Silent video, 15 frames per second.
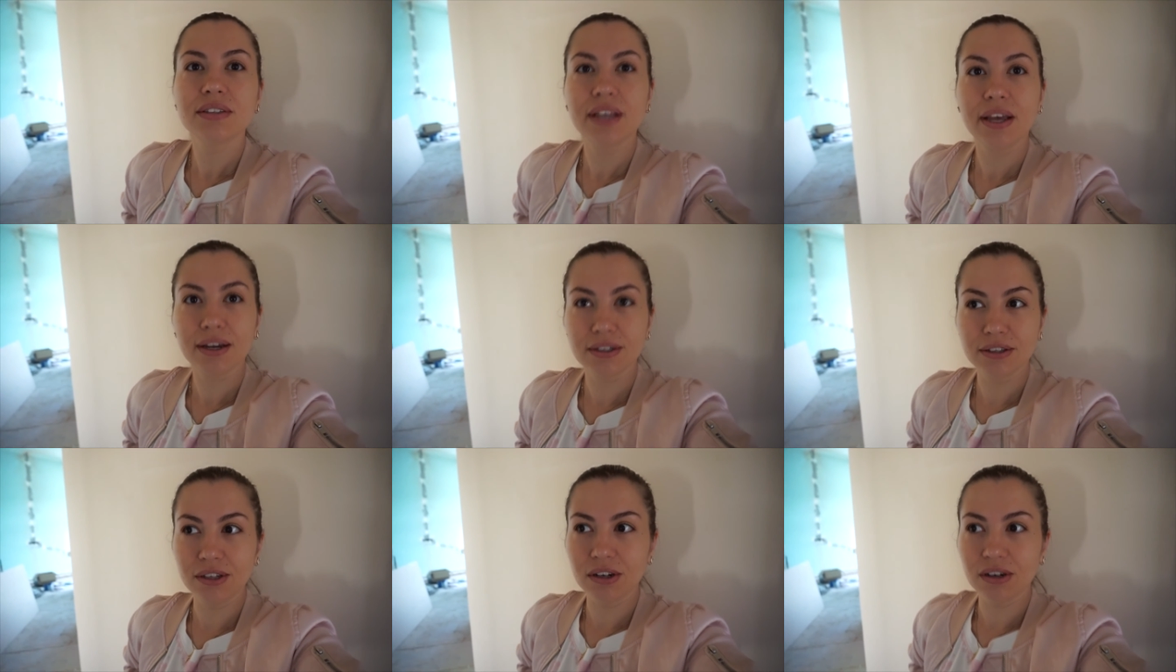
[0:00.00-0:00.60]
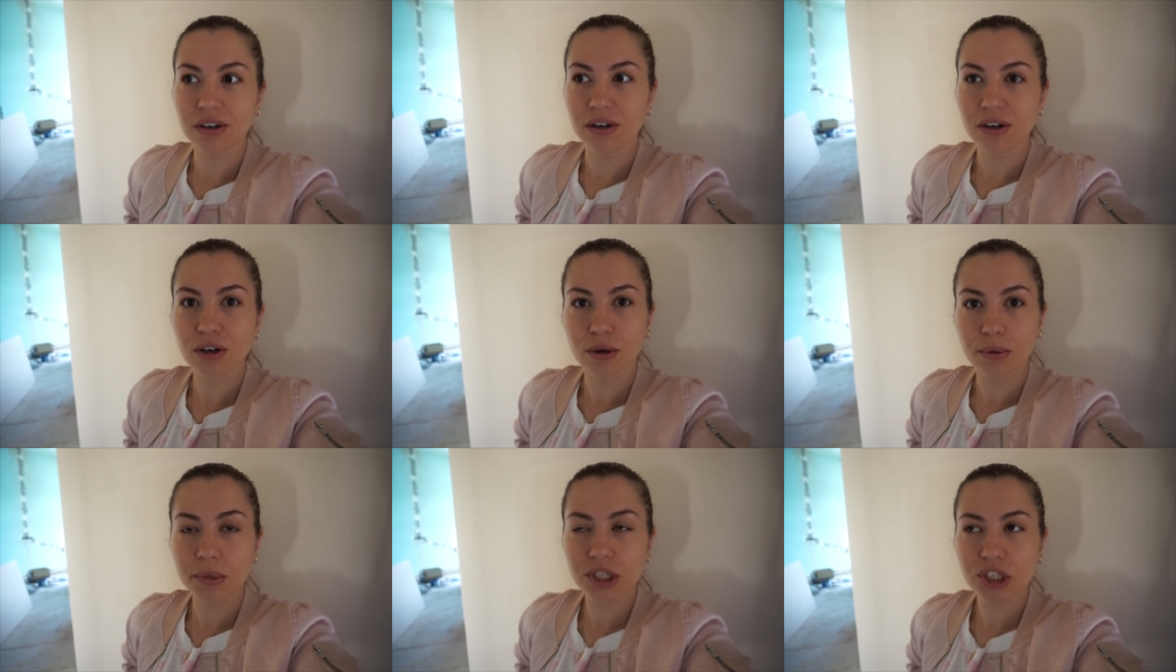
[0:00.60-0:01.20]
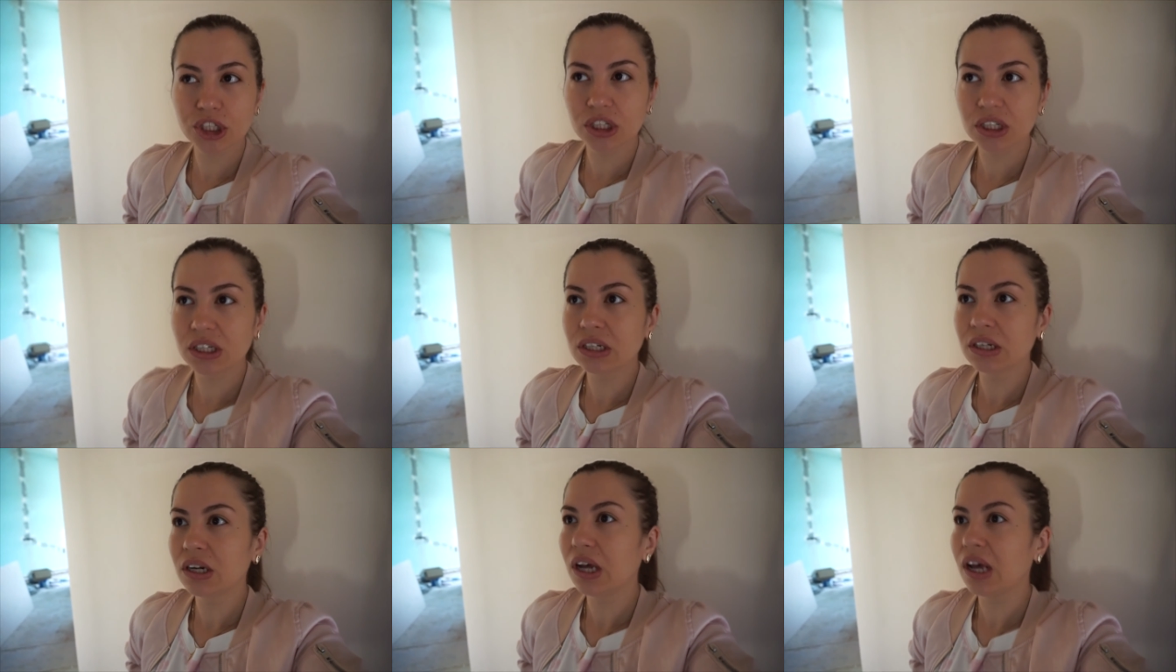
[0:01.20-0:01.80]
take the
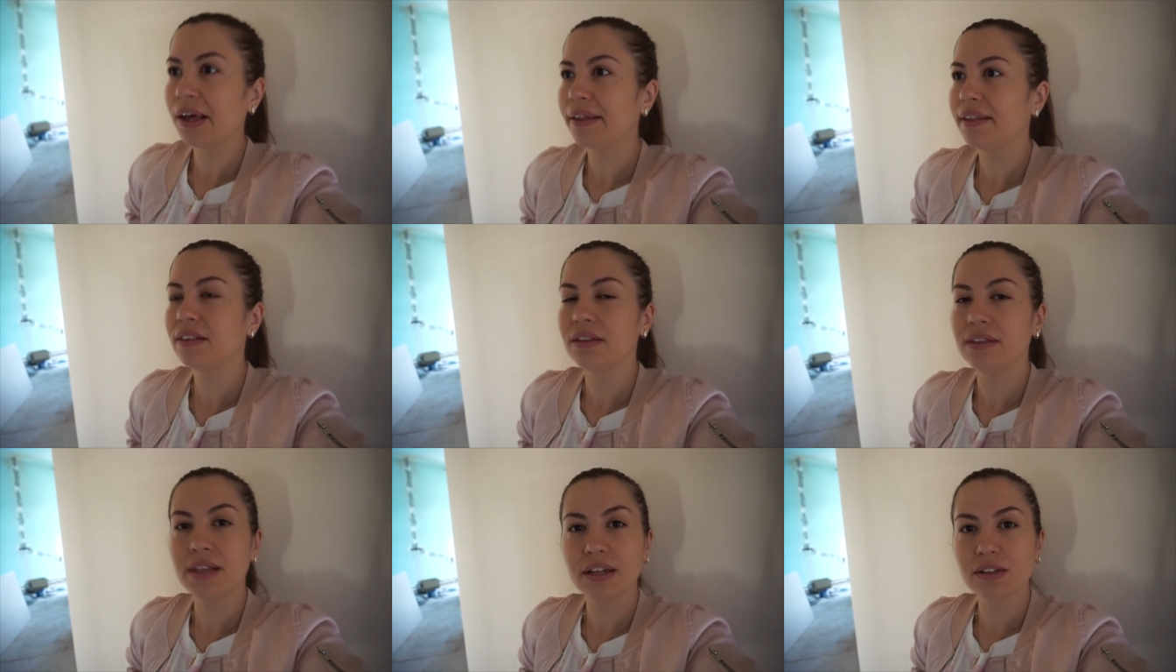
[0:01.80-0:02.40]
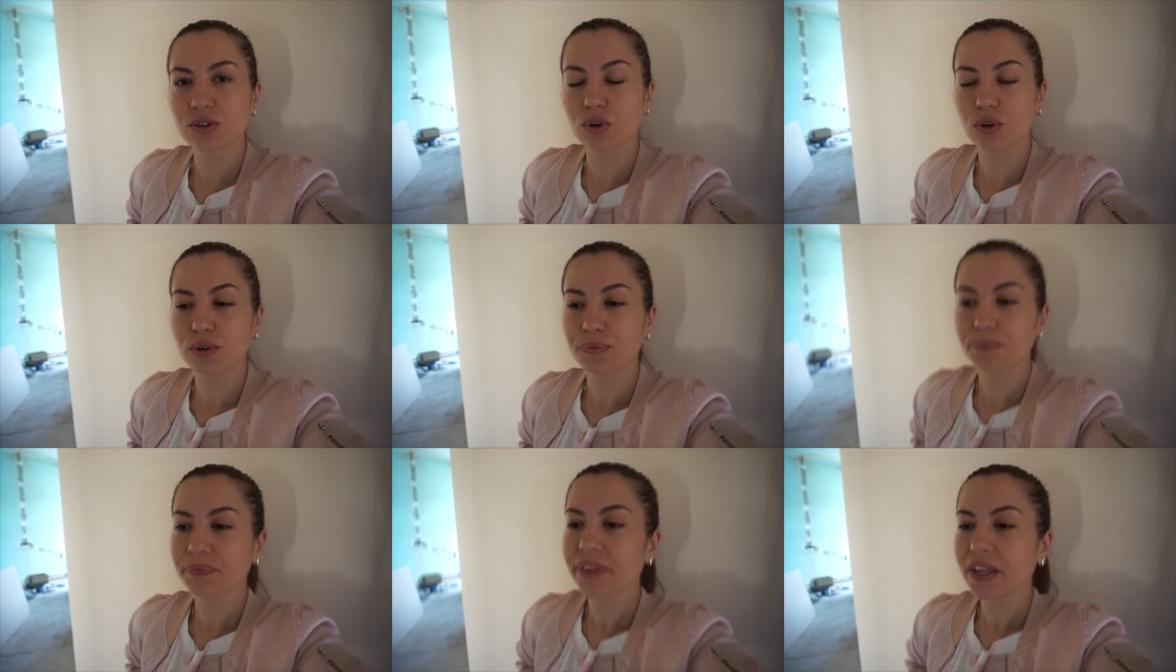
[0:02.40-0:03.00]
commission, and that's all.